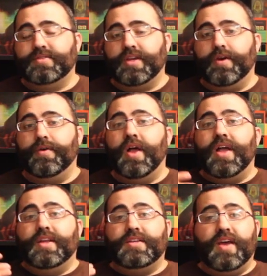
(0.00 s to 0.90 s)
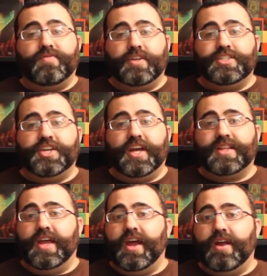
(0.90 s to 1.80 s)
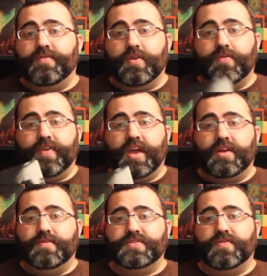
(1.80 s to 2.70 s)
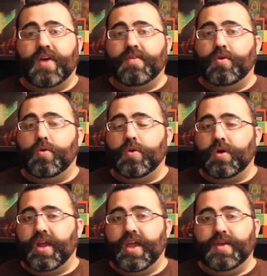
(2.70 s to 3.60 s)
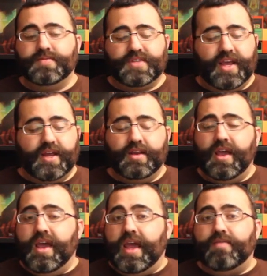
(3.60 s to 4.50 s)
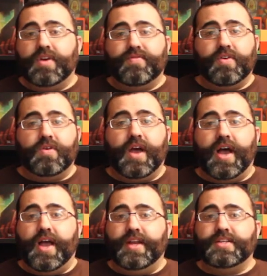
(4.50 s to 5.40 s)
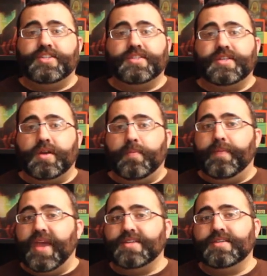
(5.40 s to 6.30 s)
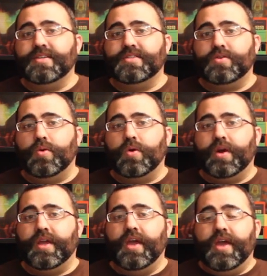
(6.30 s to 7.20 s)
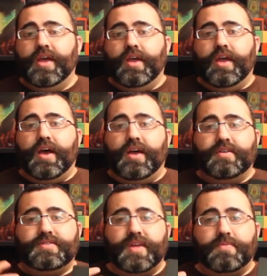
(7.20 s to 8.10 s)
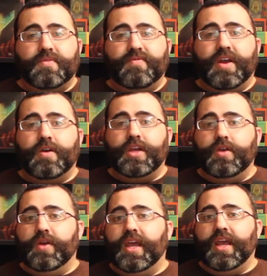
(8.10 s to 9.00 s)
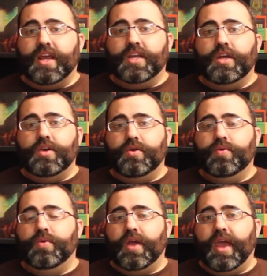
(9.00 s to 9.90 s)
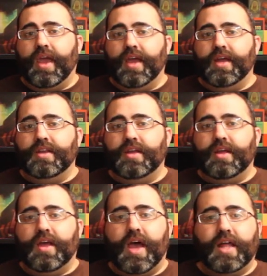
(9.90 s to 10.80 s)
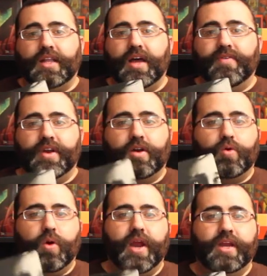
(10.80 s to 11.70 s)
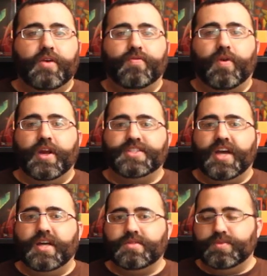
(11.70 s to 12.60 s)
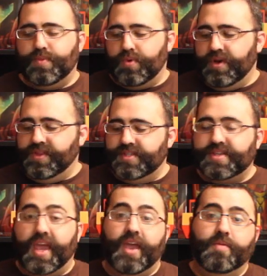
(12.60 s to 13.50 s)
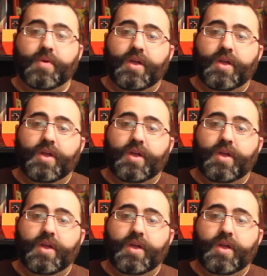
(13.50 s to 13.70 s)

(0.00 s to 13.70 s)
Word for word: So definitely check that out if you're a fan of survival horror games. And even if you're not, it's just an amazing story, uh, something very unique and new. And I love it. A great new franchise is born in this game.